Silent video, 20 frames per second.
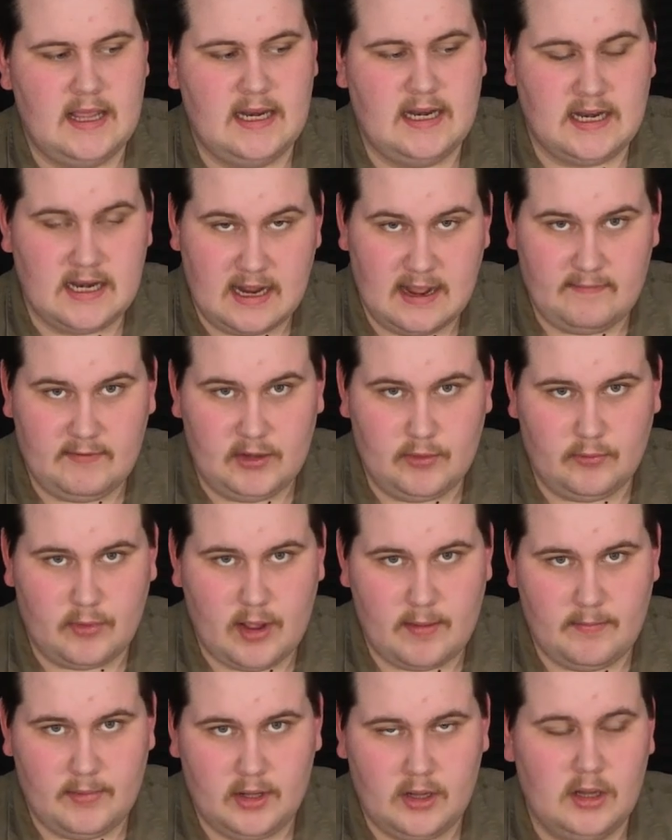they didn't have any
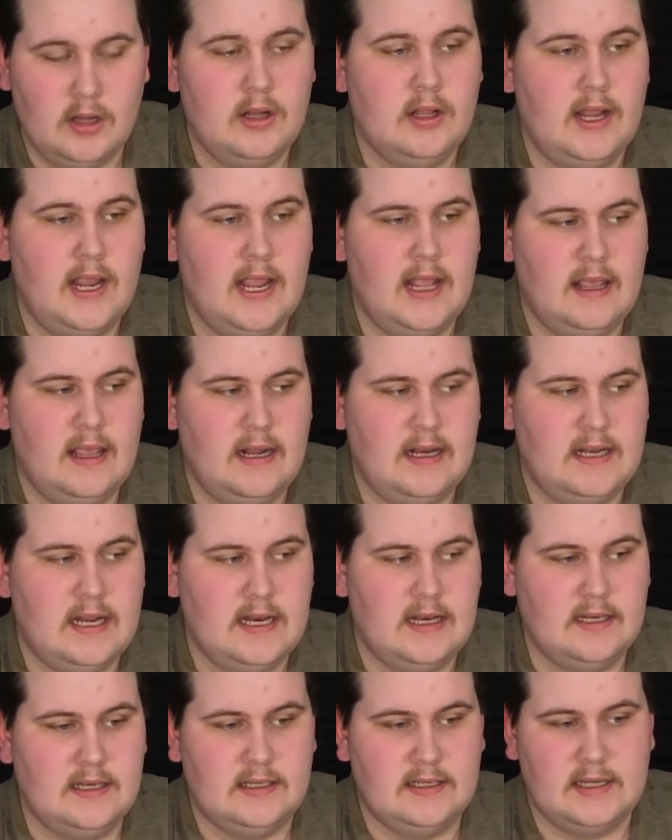rumble, and they
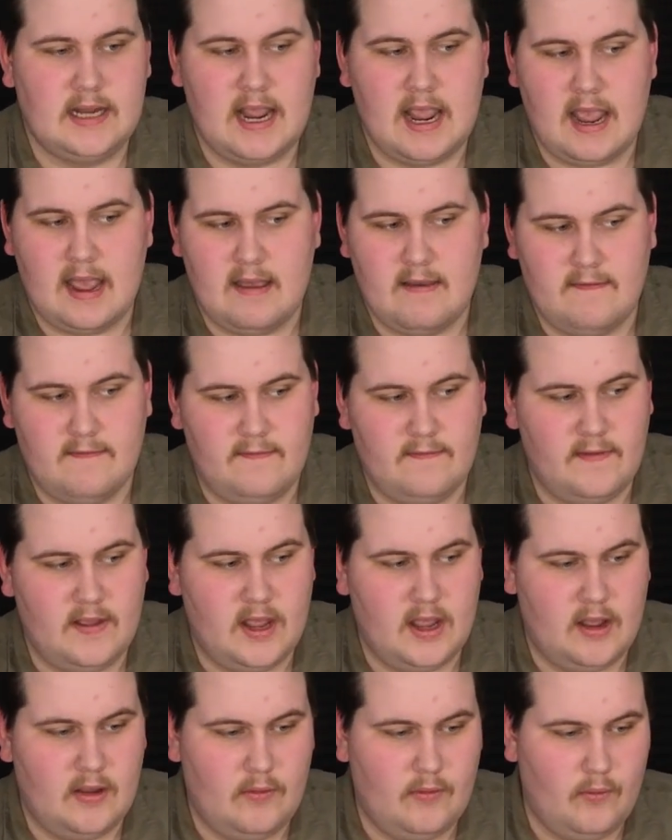didn't have
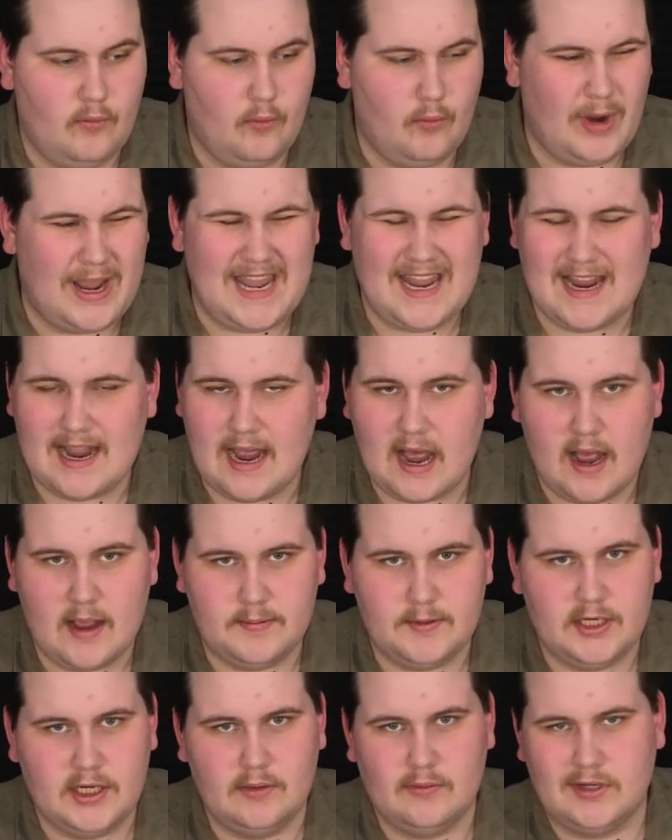a wake
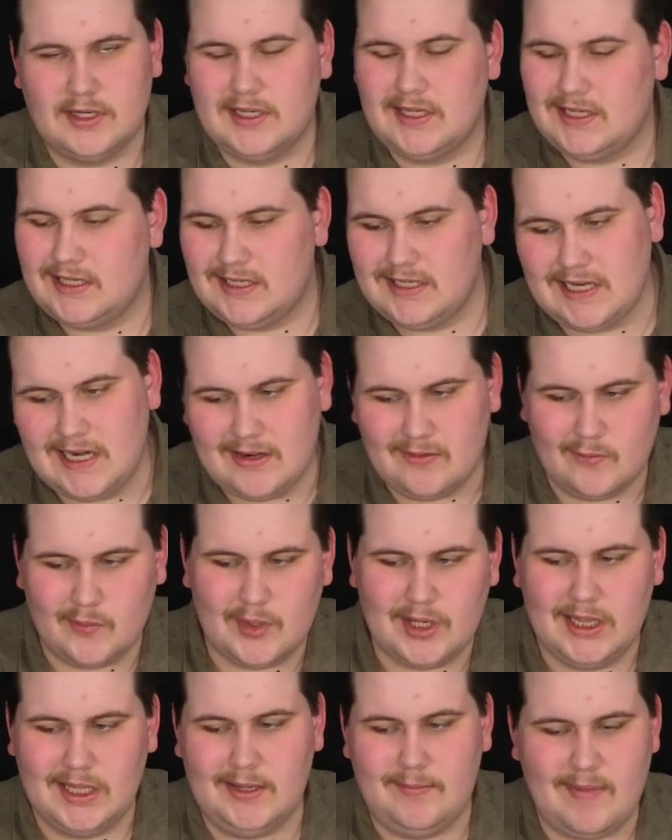option, which didn't
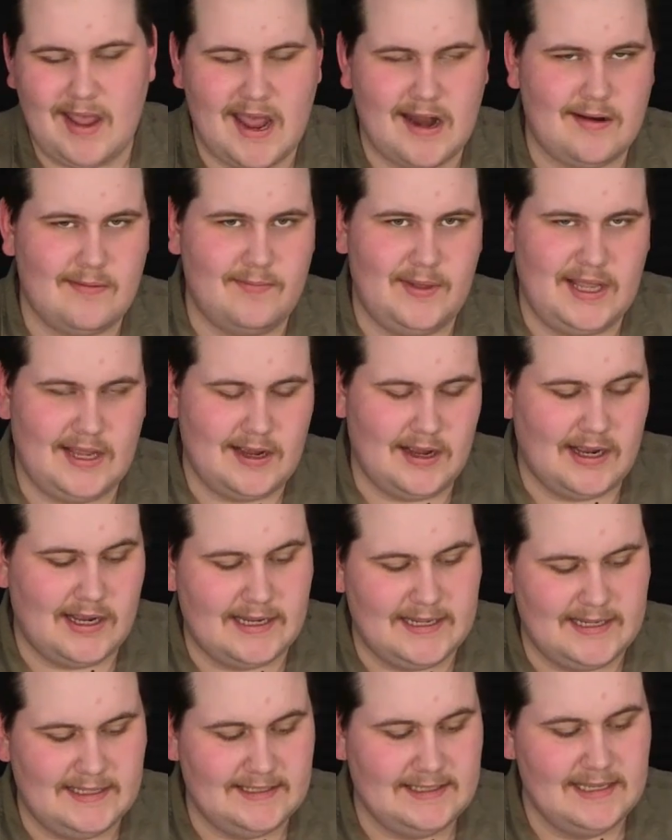really matter
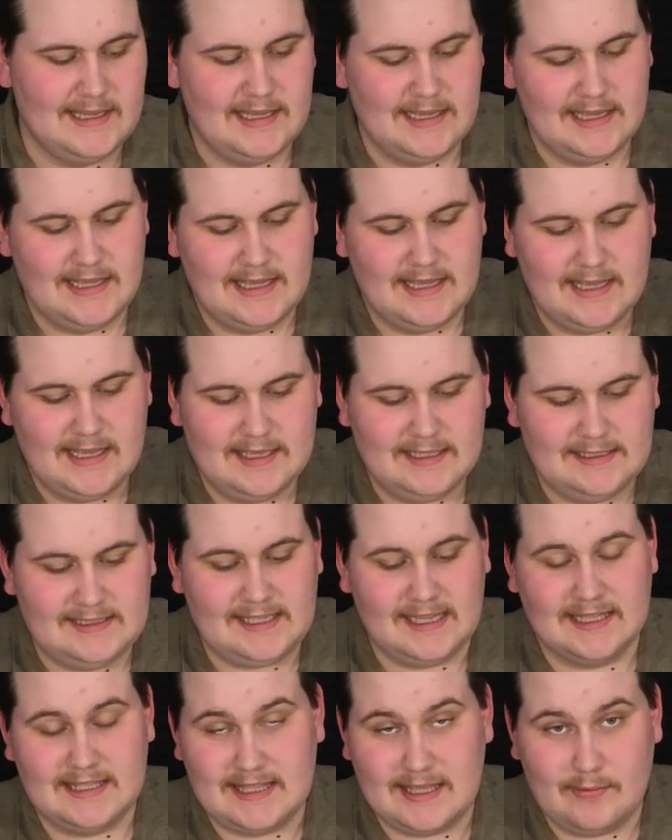because
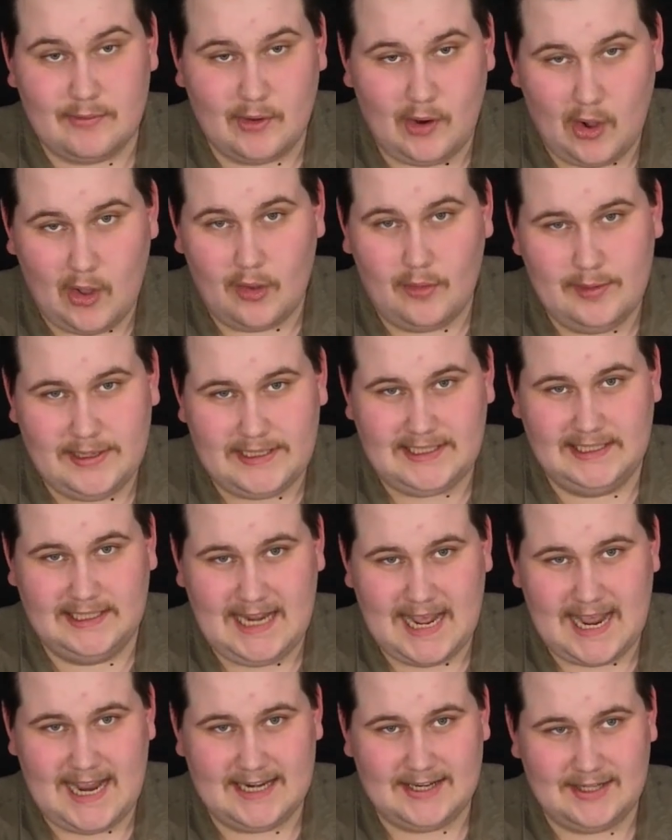since they were always
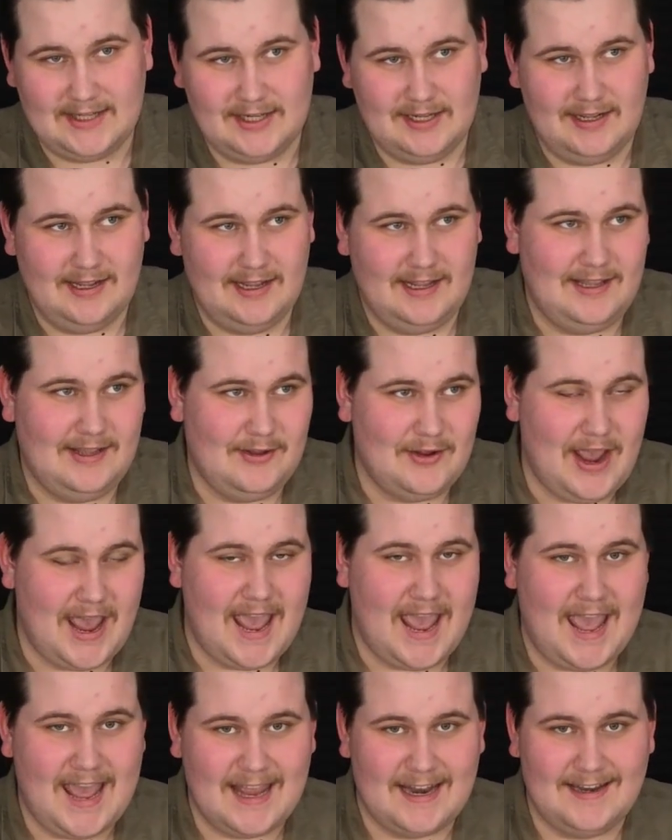attached, you
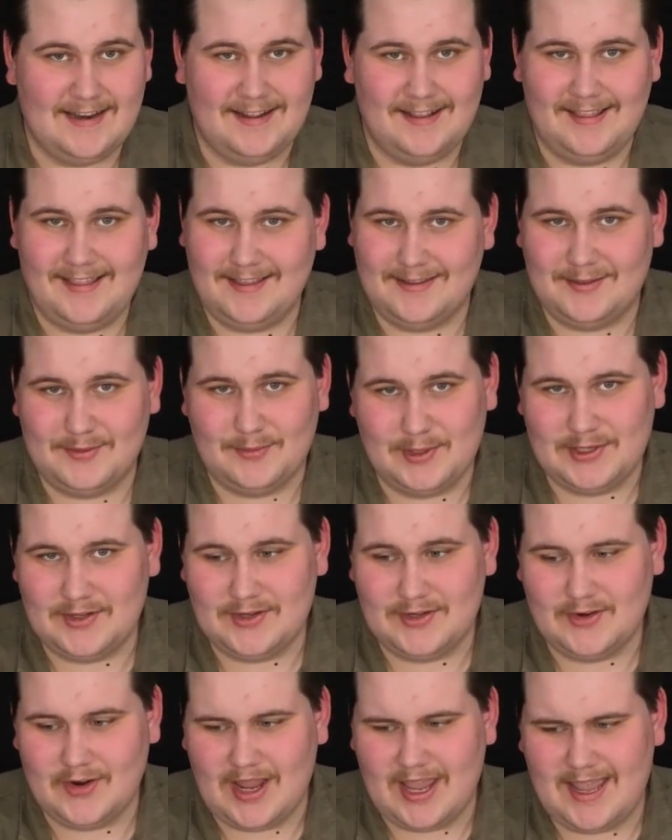had the Switch in
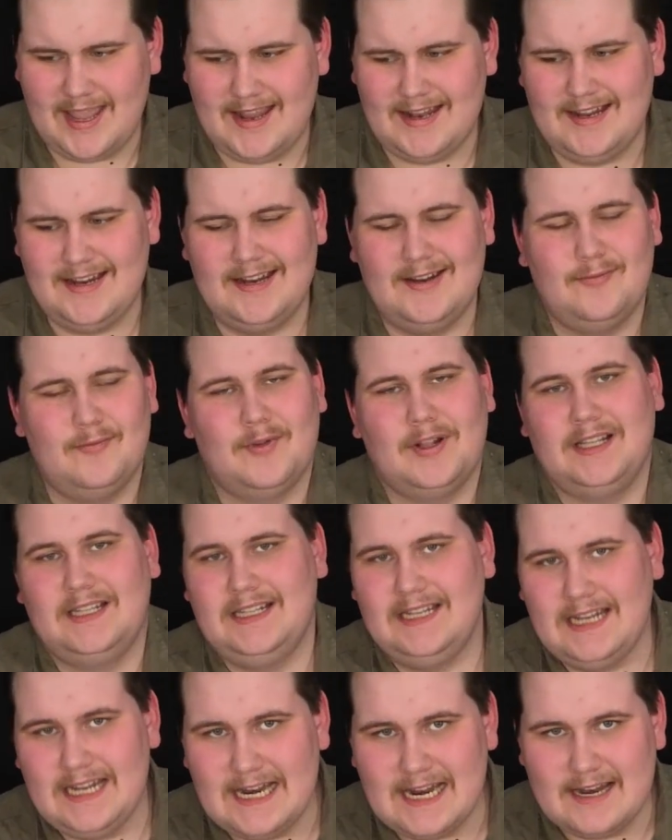your hand. You didn't really
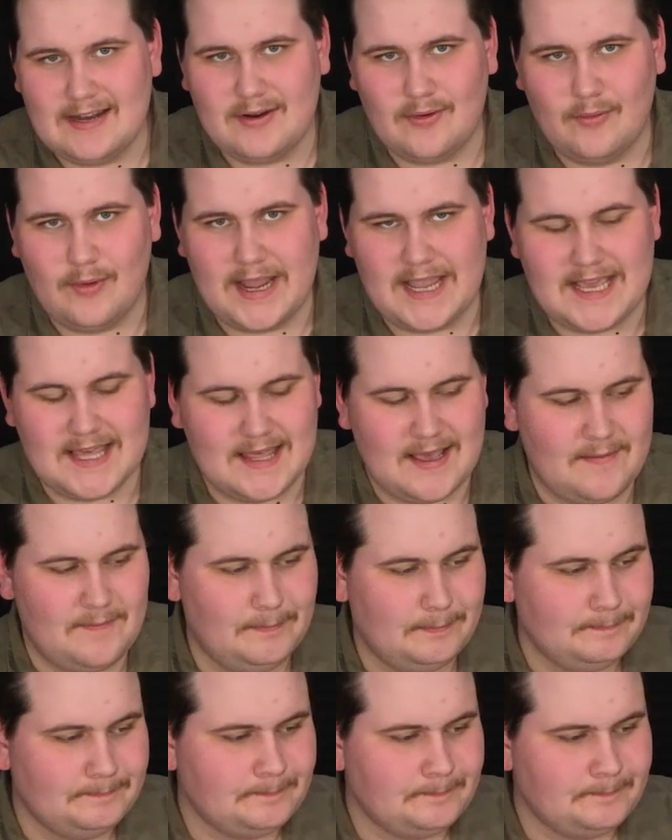need it to wake them.